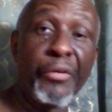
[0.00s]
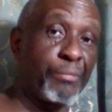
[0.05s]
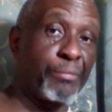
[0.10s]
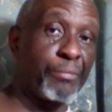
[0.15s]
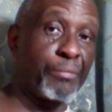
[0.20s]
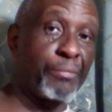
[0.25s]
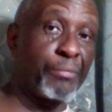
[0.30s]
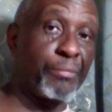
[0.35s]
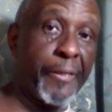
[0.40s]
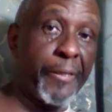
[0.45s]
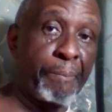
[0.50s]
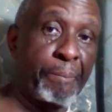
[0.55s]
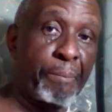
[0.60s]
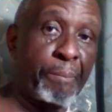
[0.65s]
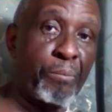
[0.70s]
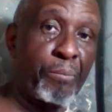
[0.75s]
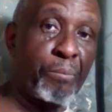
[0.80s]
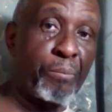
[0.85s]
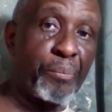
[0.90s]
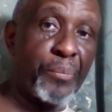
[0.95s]
When
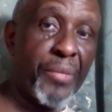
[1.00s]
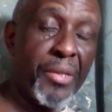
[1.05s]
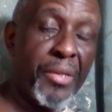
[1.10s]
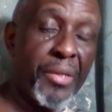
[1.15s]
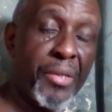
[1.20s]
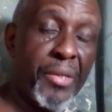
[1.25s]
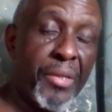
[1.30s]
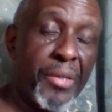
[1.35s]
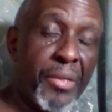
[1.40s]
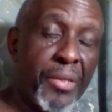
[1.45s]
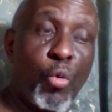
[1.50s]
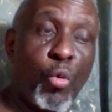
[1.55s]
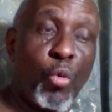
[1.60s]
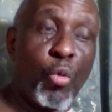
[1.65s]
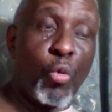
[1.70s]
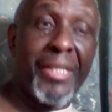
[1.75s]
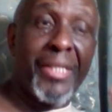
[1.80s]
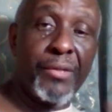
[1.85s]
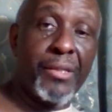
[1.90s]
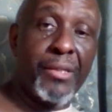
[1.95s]
the items
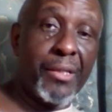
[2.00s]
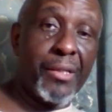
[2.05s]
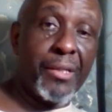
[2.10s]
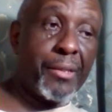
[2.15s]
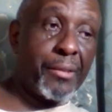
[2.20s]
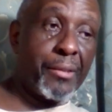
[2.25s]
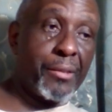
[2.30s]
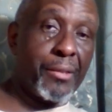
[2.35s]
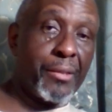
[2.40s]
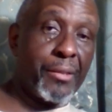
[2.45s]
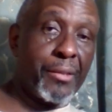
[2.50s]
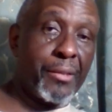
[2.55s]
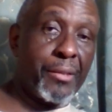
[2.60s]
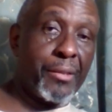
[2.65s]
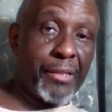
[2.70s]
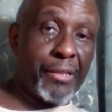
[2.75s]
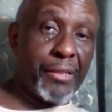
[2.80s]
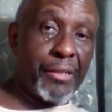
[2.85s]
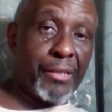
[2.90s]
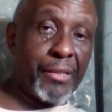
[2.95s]
are dropped off,
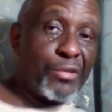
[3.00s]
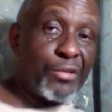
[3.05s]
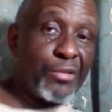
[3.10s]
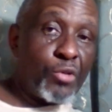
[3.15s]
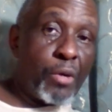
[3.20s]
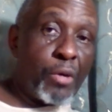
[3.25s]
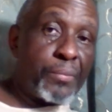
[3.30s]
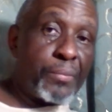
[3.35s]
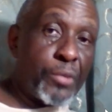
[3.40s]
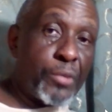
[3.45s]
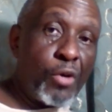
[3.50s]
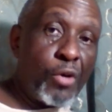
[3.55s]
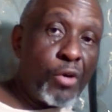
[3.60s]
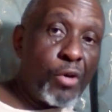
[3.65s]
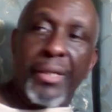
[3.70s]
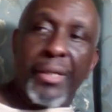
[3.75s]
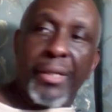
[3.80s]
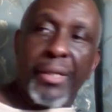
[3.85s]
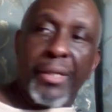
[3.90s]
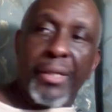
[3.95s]
it is the
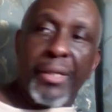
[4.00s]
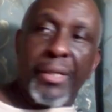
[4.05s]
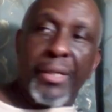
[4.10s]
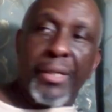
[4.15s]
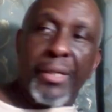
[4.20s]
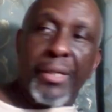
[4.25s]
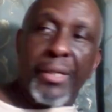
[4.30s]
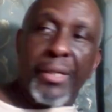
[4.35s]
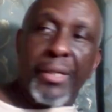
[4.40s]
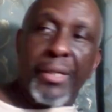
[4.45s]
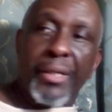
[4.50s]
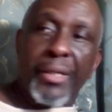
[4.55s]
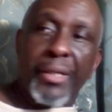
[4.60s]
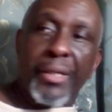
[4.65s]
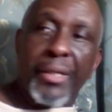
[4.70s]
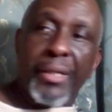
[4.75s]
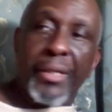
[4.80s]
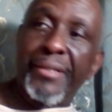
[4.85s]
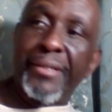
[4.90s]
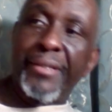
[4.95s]
consumer
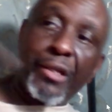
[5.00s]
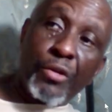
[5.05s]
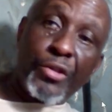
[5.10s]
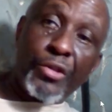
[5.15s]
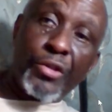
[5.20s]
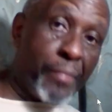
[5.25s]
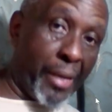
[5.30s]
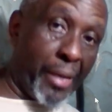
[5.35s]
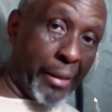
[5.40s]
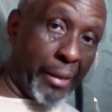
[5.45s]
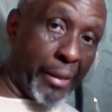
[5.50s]
who will now